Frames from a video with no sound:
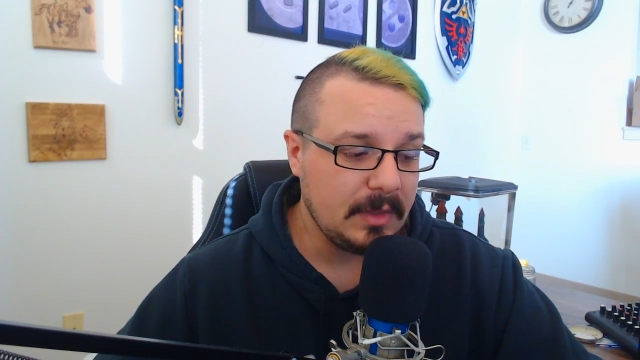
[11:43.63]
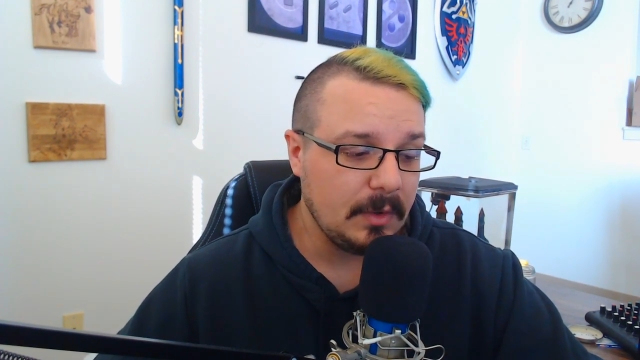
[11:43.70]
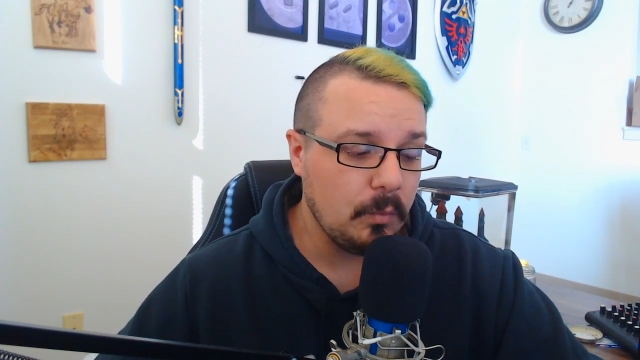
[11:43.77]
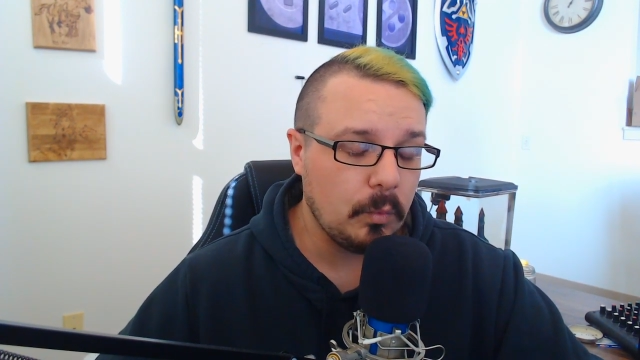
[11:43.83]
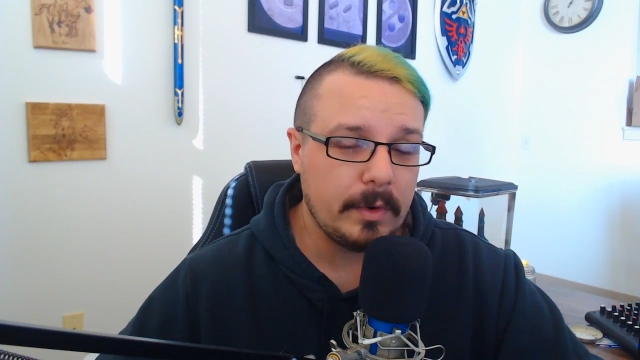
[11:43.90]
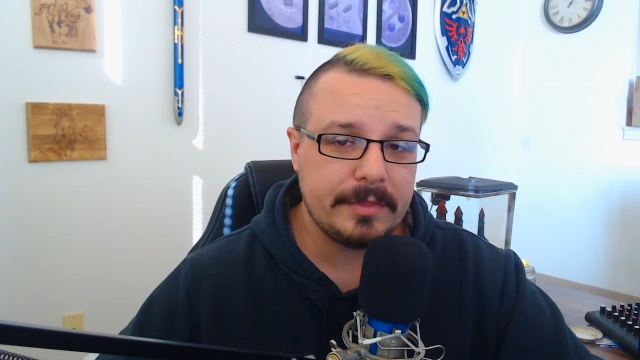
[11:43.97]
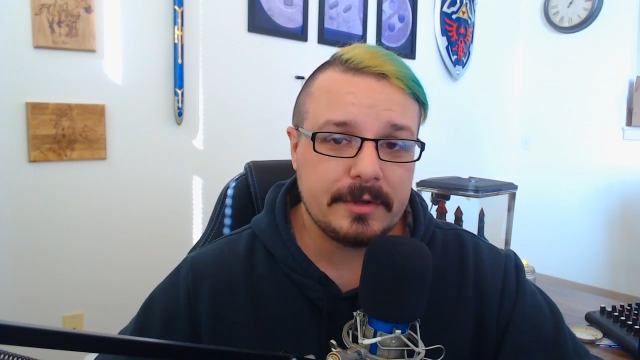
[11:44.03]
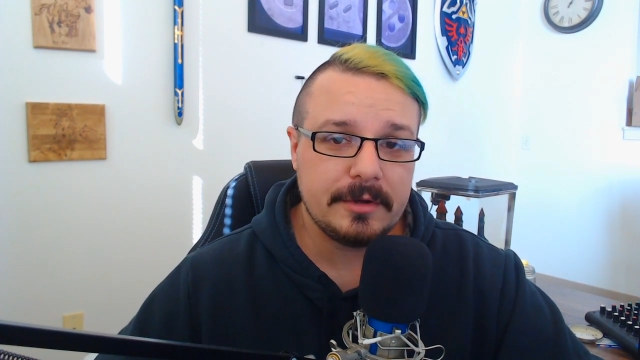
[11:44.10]

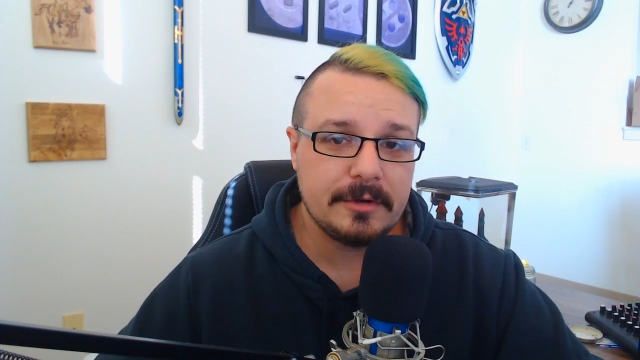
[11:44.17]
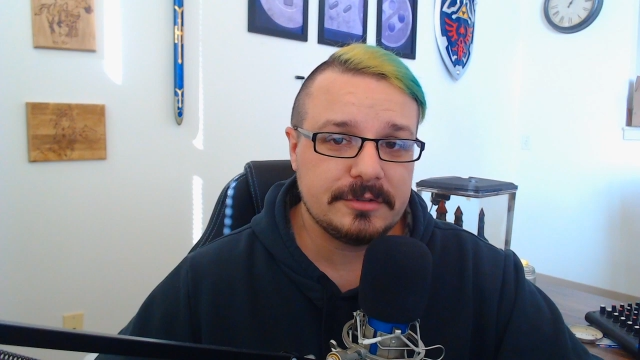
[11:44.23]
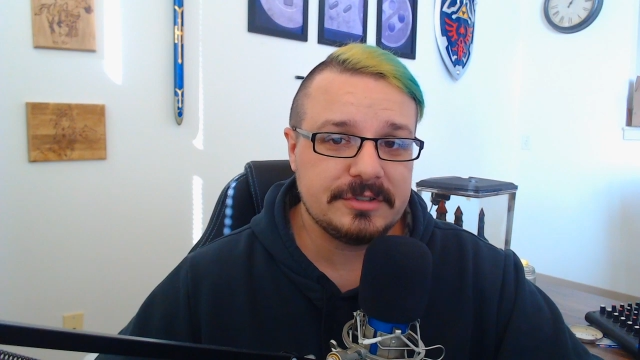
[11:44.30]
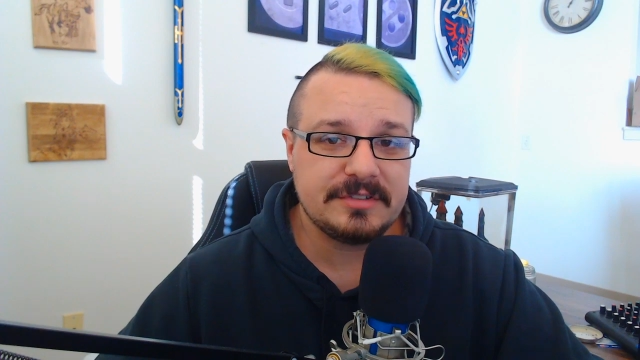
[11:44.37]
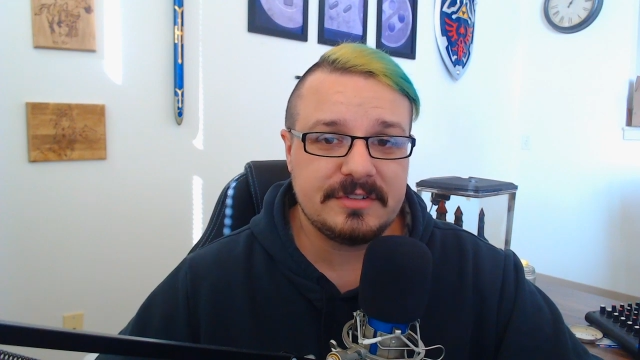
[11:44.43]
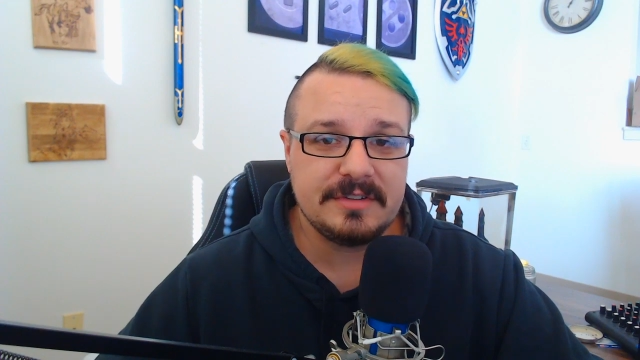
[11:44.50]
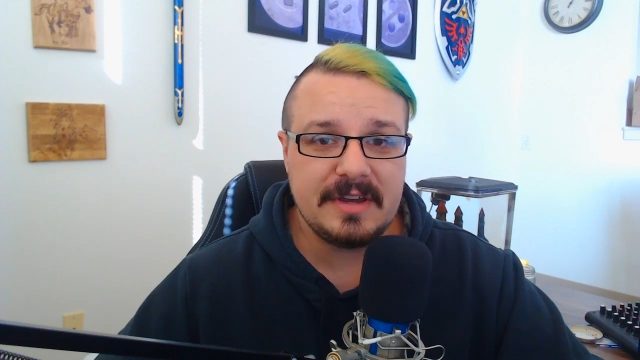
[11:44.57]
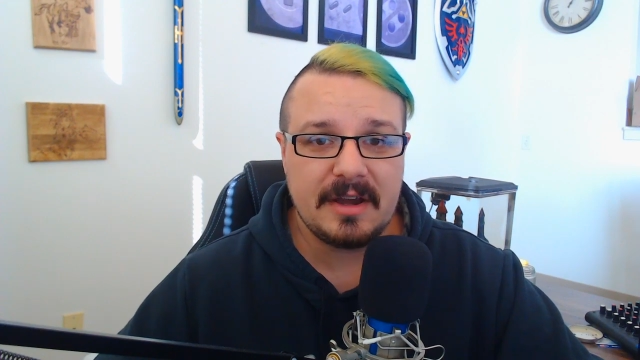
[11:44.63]
whether you're
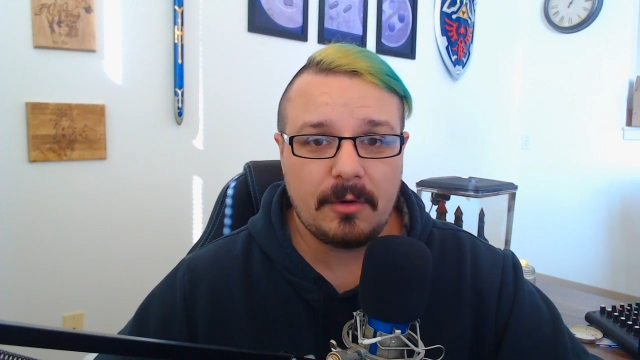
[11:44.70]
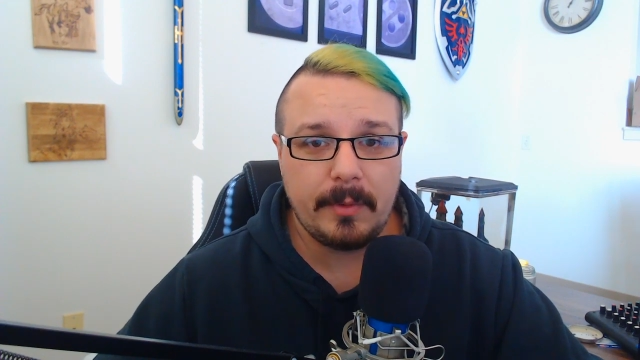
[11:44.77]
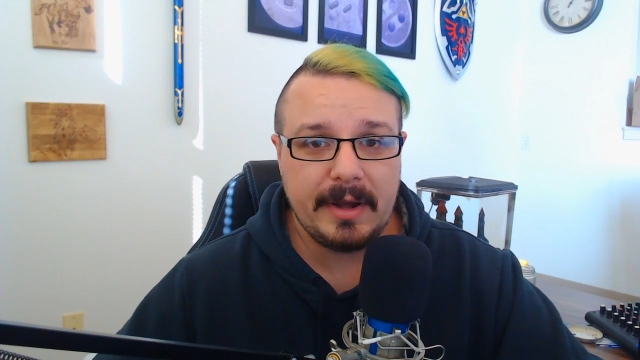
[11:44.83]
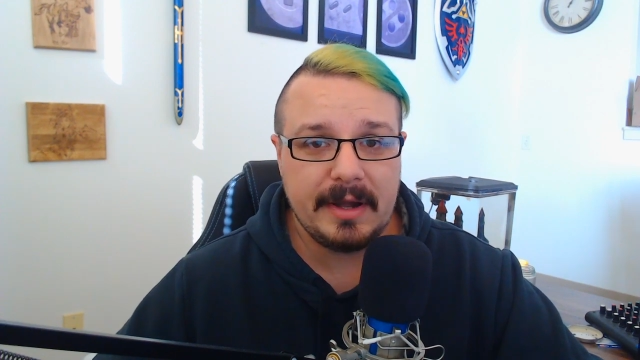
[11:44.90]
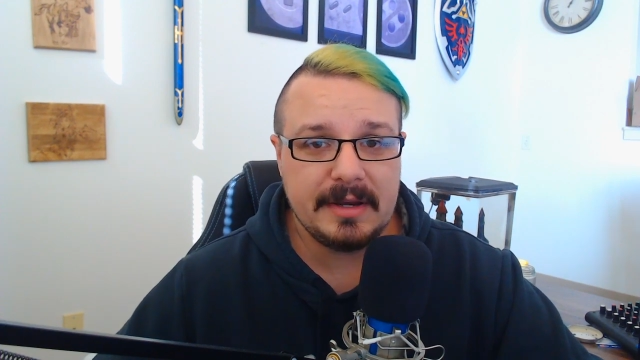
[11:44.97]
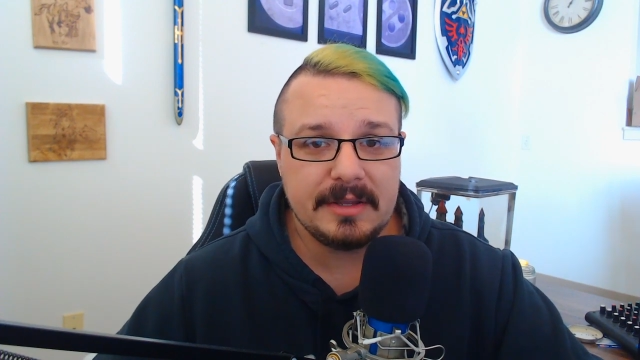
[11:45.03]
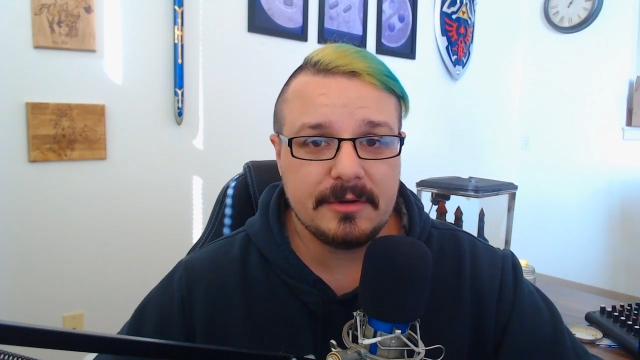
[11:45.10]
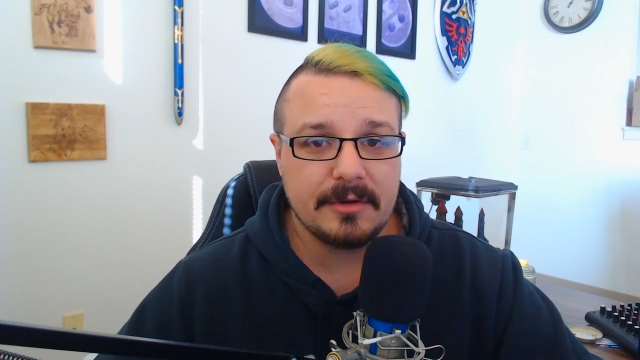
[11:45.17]
just
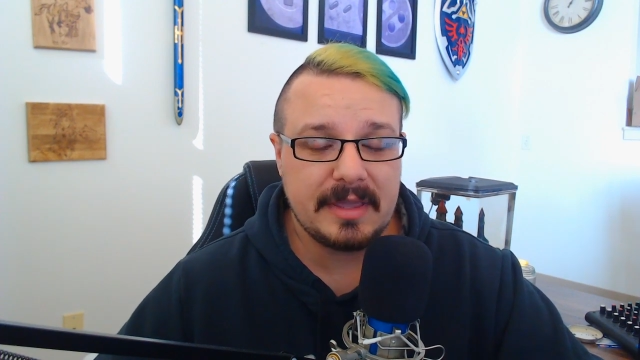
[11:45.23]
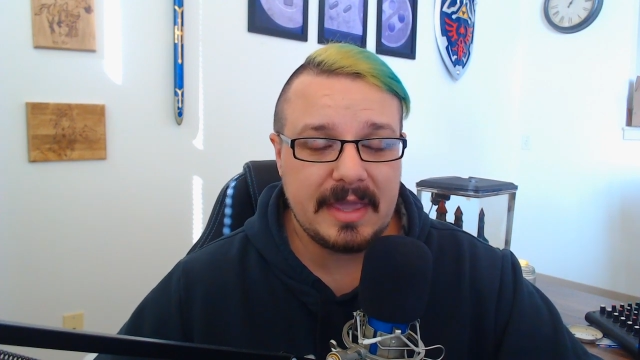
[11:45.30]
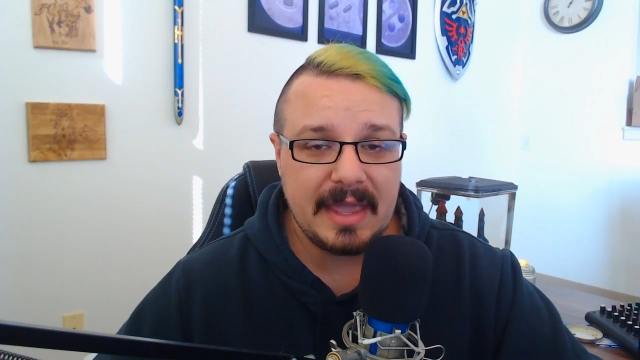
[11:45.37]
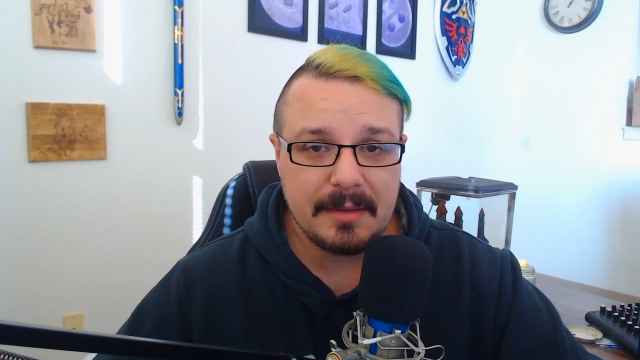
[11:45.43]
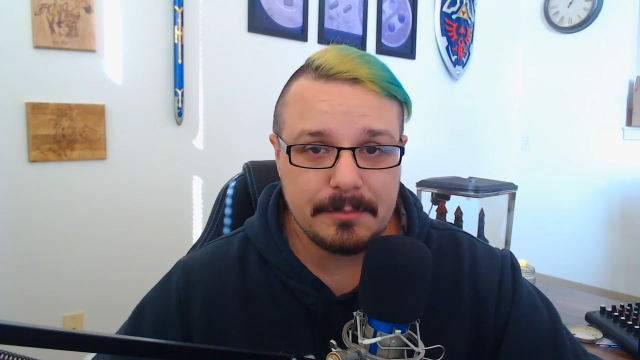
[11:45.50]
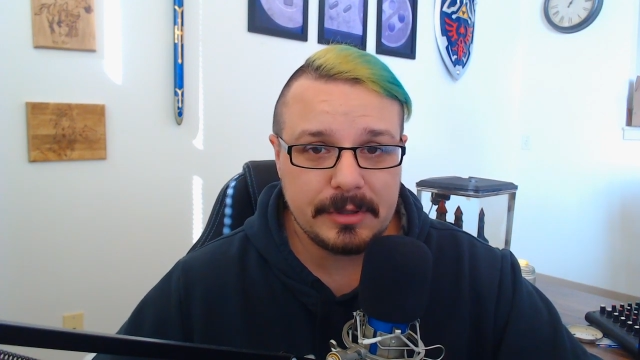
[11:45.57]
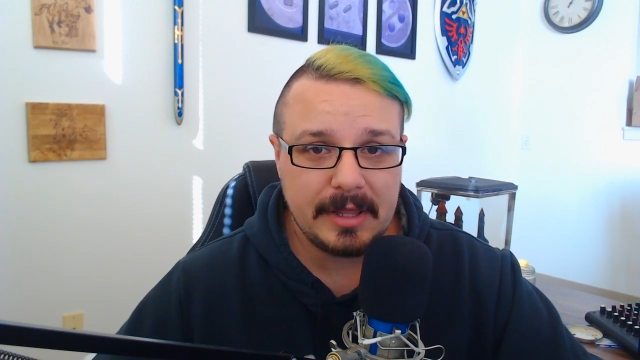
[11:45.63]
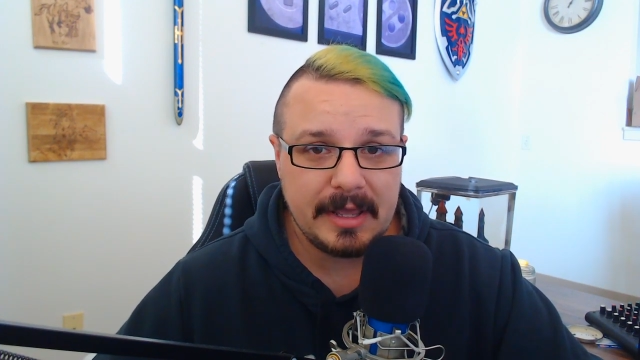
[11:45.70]
narrating your
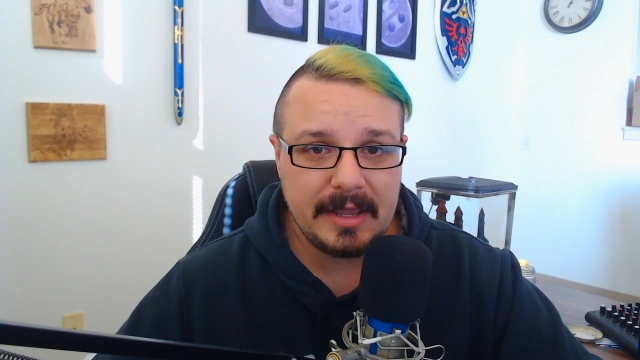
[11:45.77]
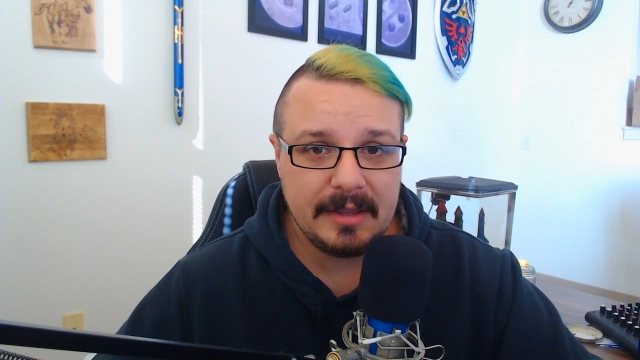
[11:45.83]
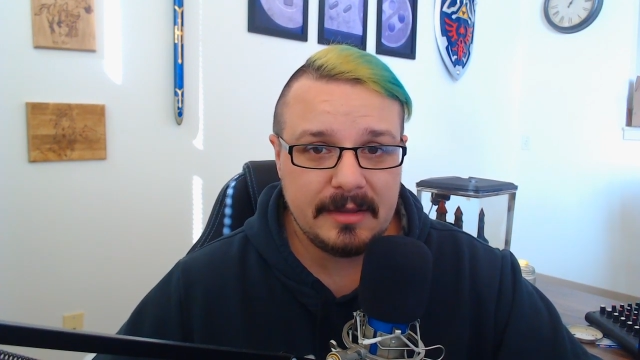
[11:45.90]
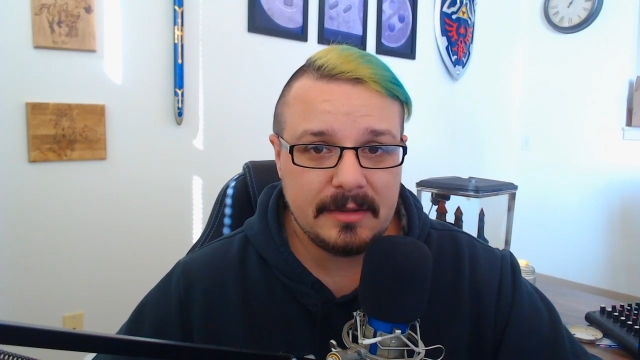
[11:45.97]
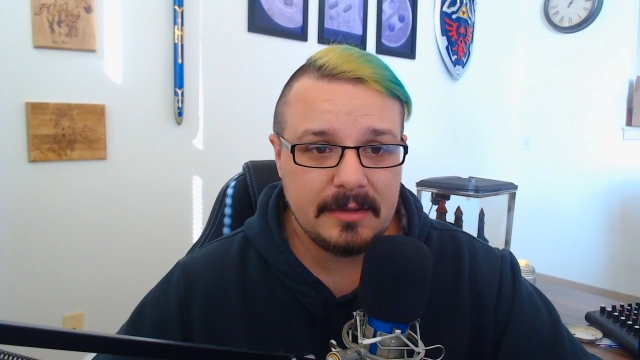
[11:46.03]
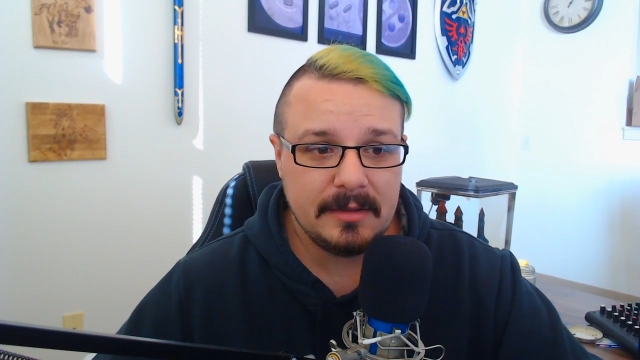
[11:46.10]
gameplay,